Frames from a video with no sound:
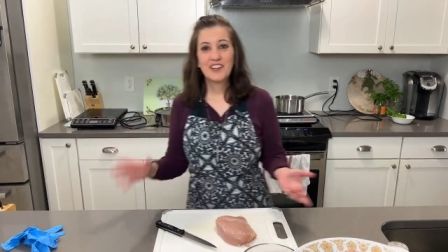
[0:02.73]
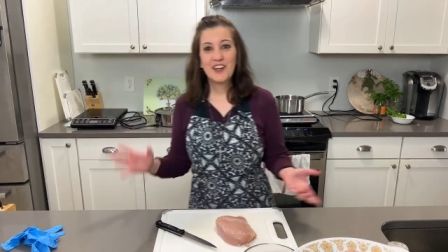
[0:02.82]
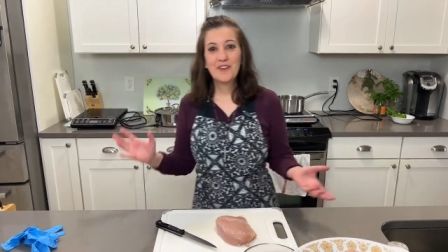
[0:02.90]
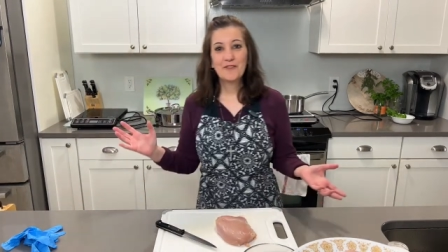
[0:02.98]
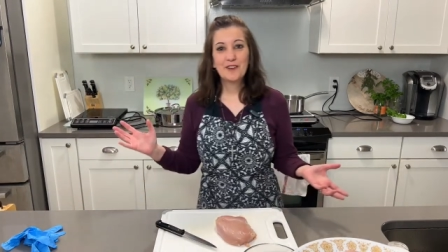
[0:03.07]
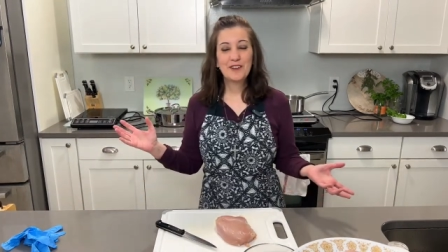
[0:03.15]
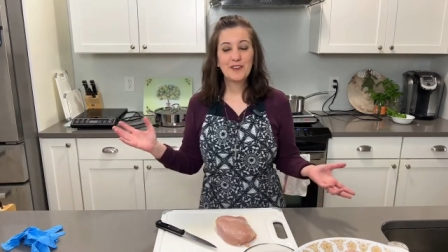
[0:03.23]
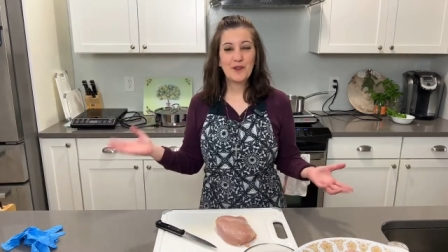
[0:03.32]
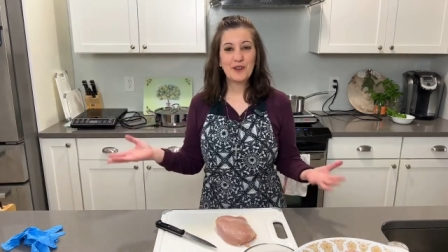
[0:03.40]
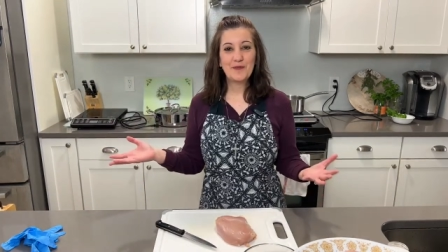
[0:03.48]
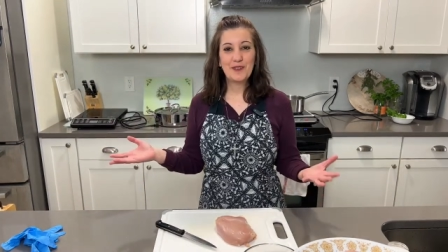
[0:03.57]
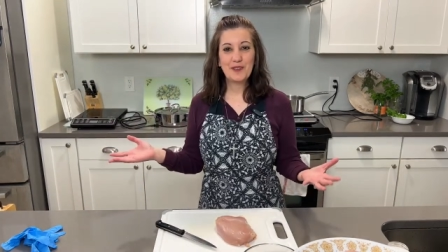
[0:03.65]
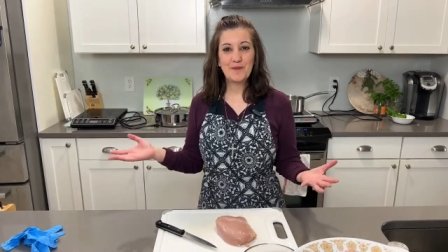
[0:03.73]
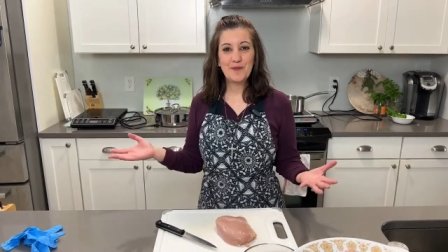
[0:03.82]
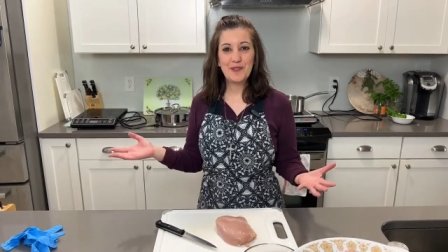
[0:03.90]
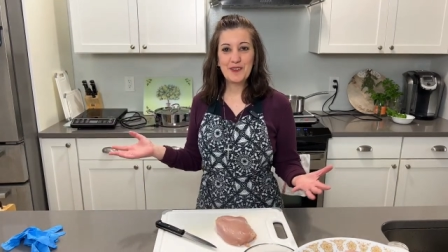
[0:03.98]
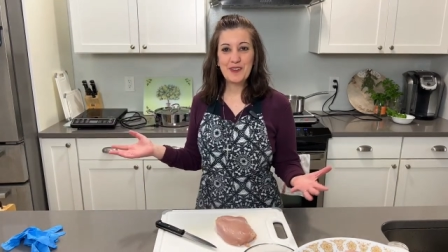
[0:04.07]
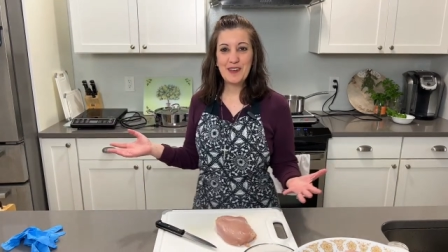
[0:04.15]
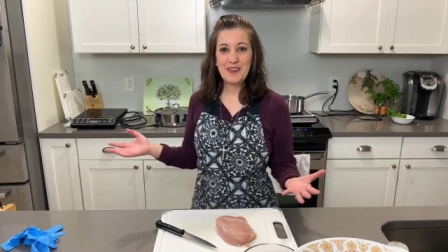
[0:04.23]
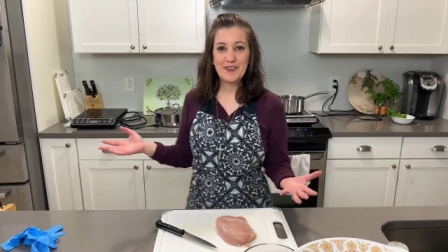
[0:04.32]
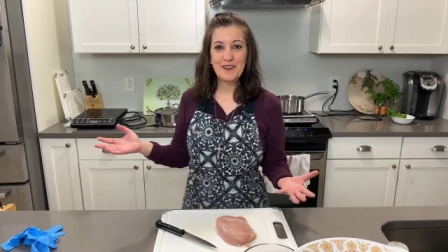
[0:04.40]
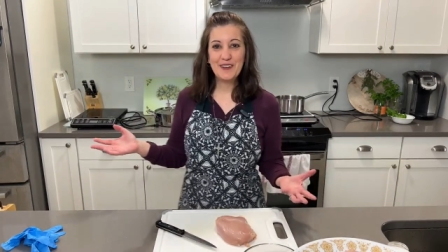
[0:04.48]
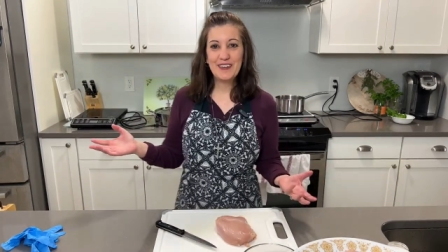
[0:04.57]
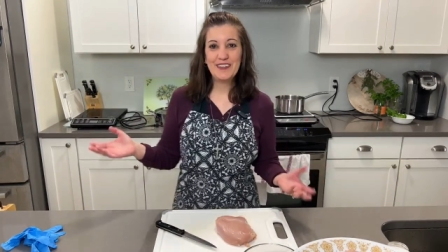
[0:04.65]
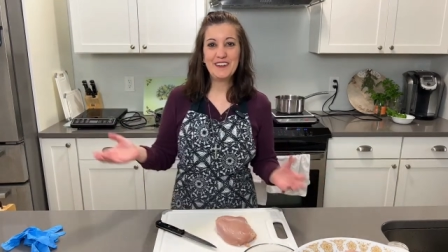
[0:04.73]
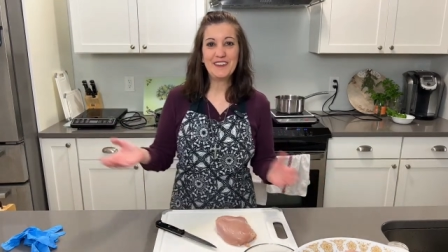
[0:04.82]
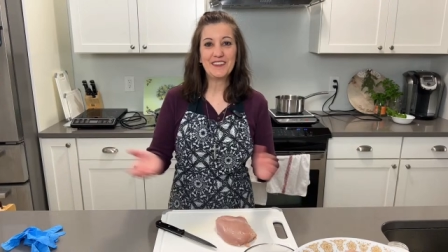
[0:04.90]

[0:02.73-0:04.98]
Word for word: Ciao friends, welcome to Simple Italian Cooking.